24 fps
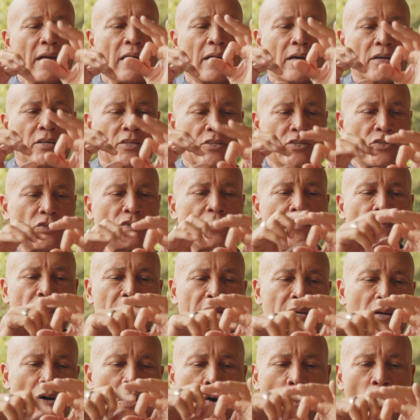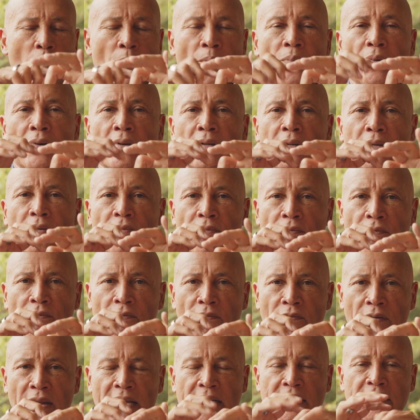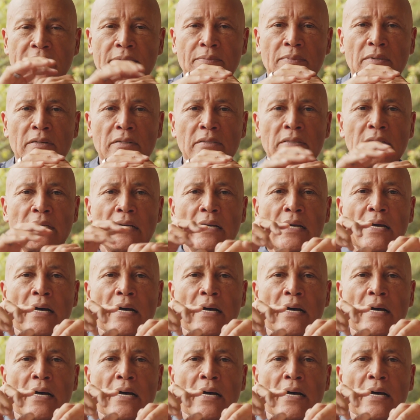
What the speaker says: should be open, flexible,